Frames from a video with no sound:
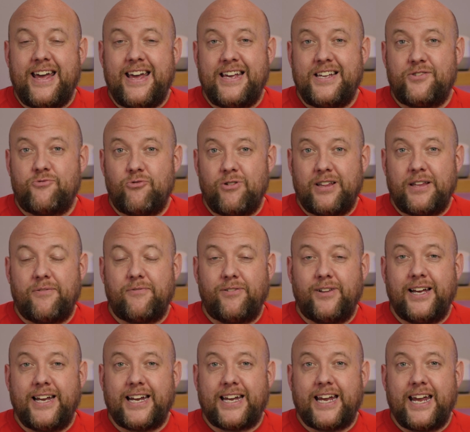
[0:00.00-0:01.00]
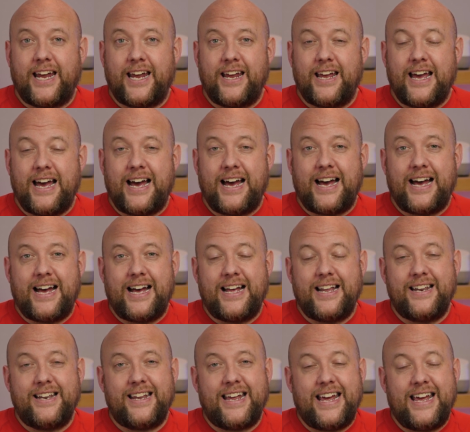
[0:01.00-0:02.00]
is really flaky,
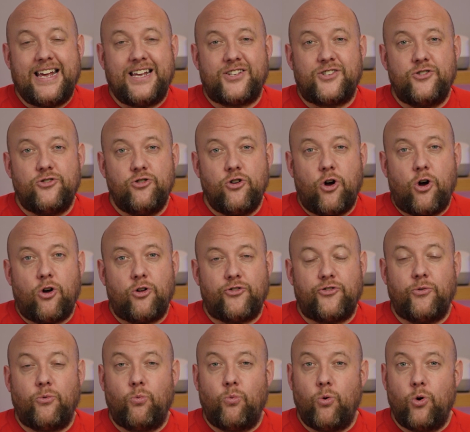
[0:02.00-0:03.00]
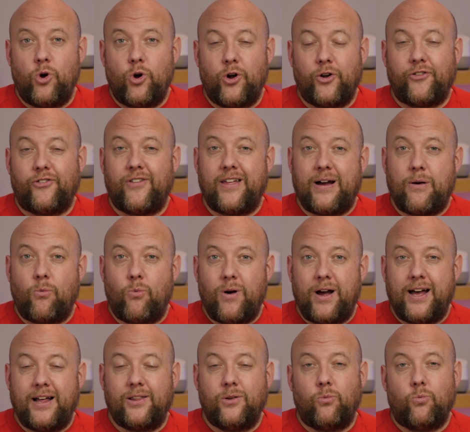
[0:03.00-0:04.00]
and it's not worked that
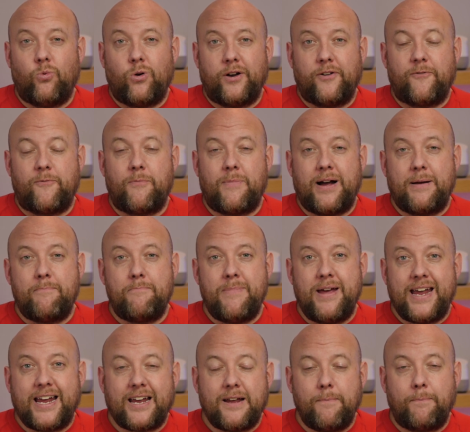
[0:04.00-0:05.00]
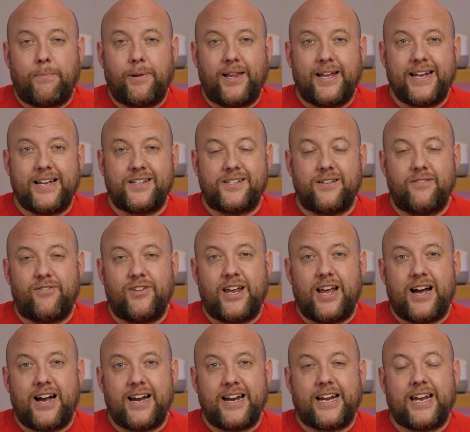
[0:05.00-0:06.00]
well. And one of my main complaints of
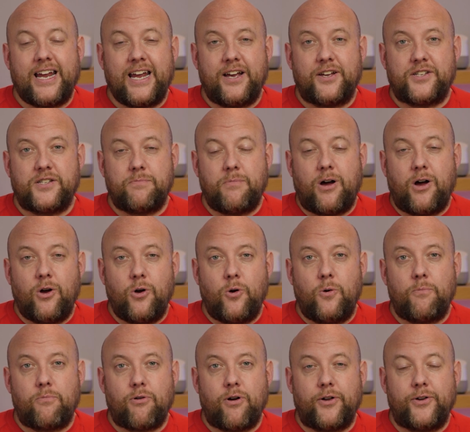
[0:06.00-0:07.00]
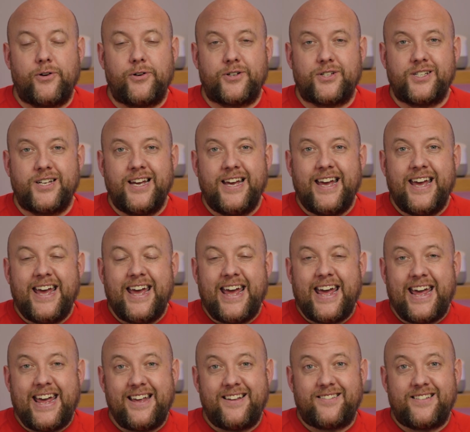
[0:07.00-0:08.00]
the IKEA smart home products
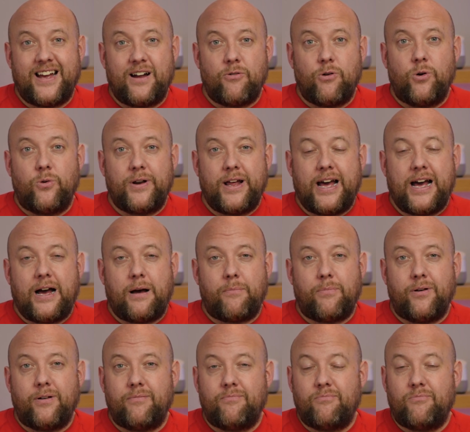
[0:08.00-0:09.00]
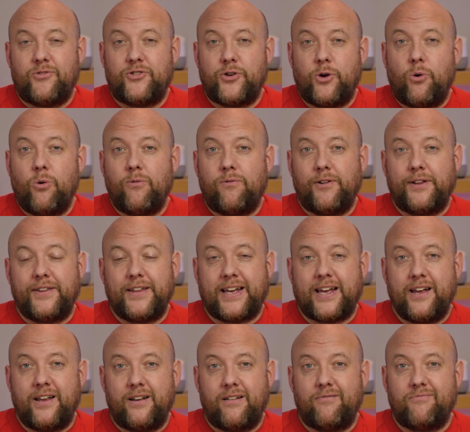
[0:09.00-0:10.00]
is their own app. So hopefully they
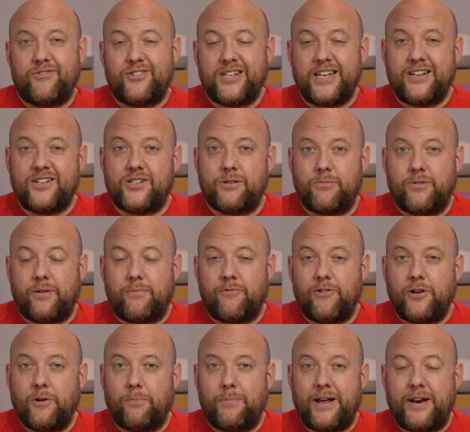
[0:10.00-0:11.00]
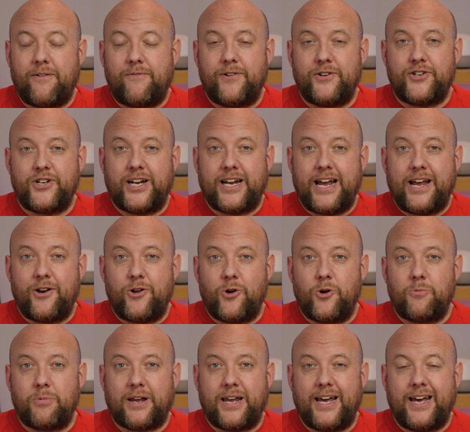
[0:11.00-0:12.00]
can see some of the real benefits you get in
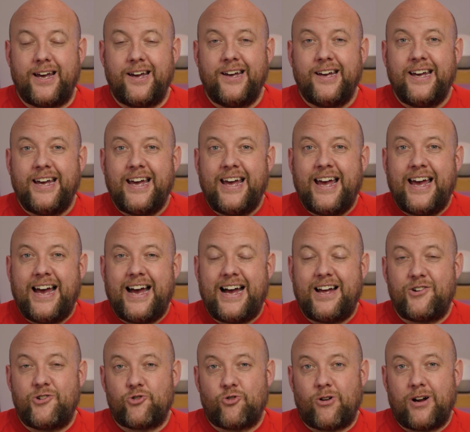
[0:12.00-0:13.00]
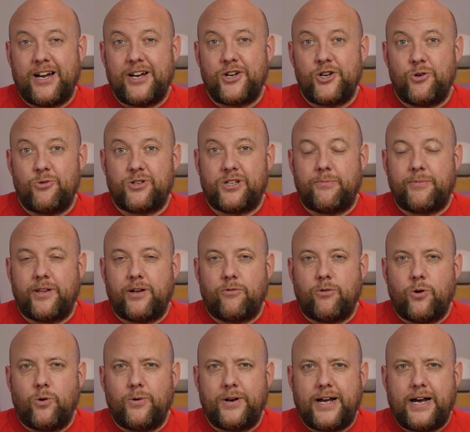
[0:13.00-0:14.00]
HomeKit and try and use them in
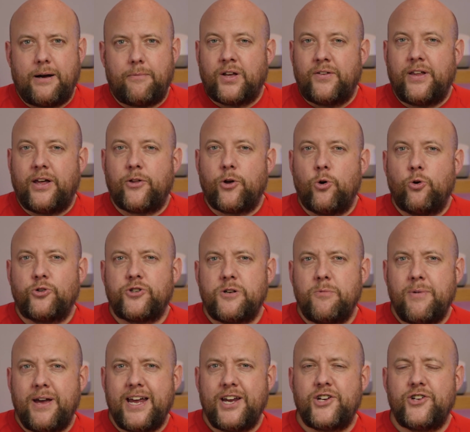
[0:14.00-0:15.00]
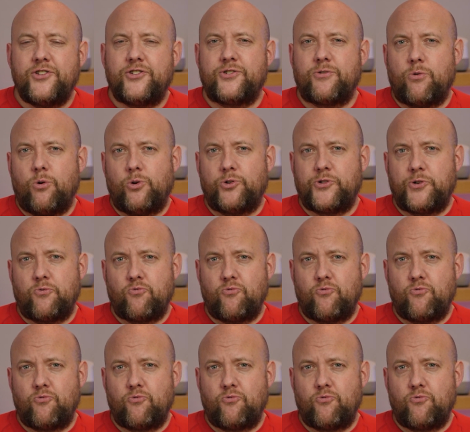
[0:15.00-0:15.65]
their own app. Now the automations are also